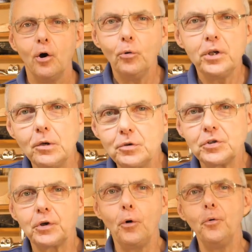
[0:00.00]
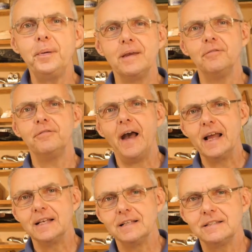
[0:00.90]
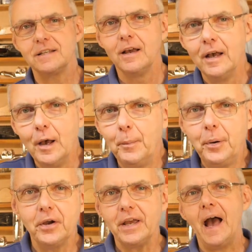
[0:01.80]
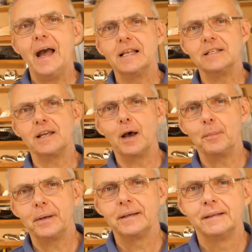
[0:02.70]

all you Scorpion fans, put your hands up.